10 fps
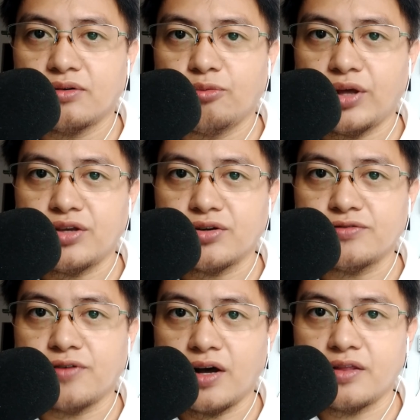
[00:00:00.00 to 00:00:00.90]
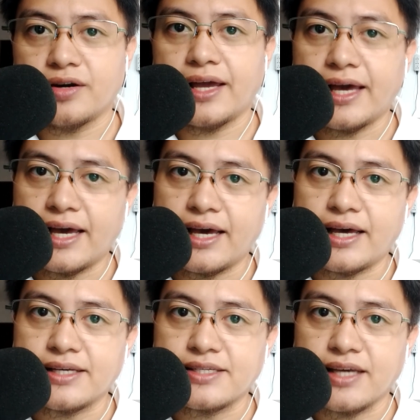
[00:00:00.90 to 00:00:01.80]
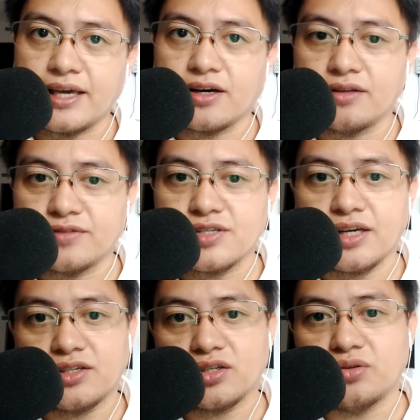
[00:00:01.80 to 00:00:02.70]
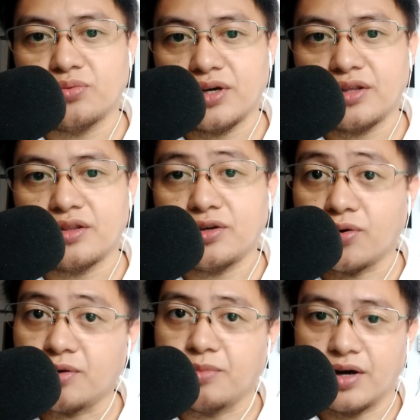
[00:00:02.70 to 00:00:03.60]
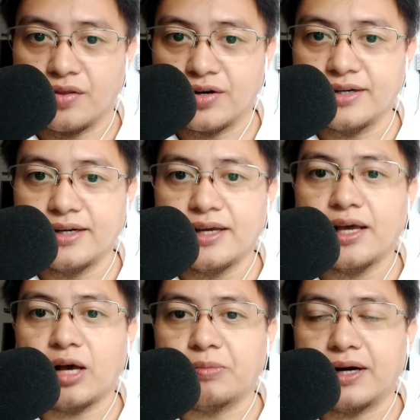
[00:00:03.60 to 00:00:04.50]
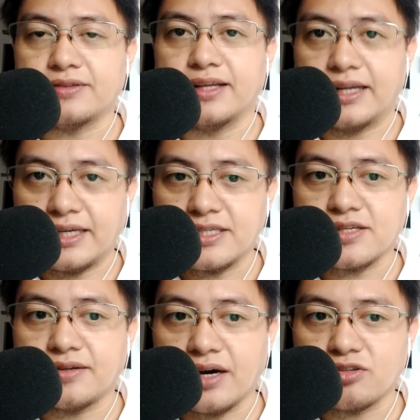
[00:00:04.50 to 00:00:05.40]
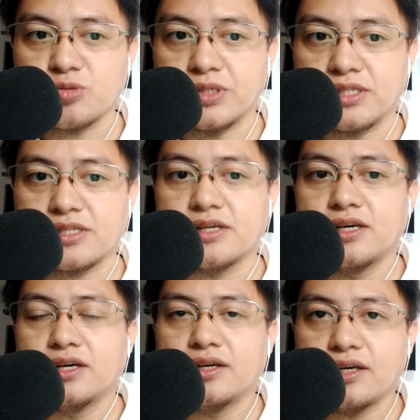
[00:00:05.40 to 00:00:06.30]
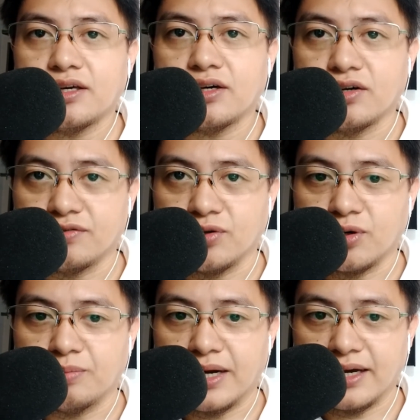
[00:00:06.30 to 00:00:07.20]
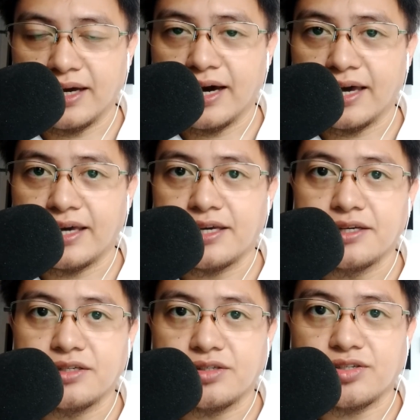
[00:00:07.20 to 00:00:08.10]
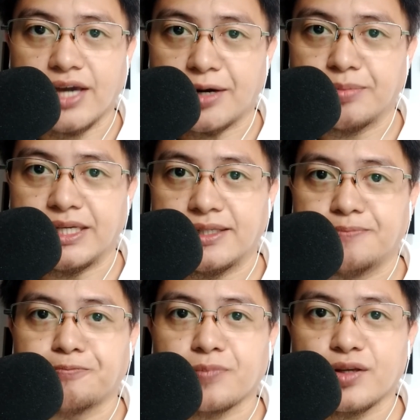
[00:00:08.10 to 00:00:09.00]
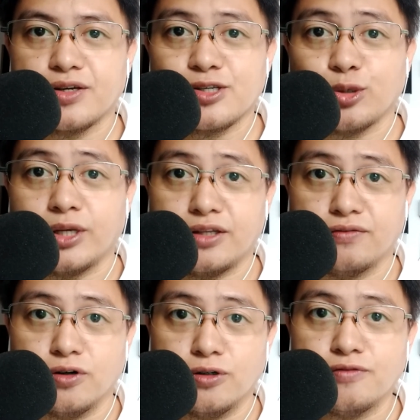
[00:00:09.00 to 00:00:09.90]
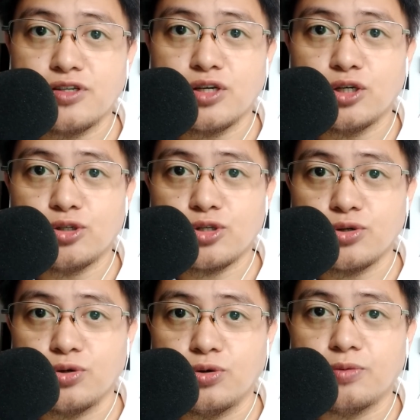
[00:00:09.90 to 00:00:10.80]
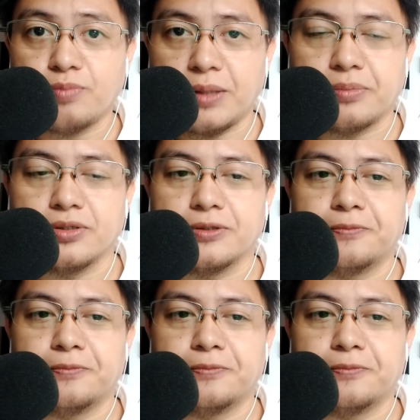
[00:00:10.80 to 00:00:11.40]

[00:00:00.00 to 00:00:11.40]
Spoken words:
when your father has a conversation with your mother about the latest announcement of your barangay chairman. So it involves two people.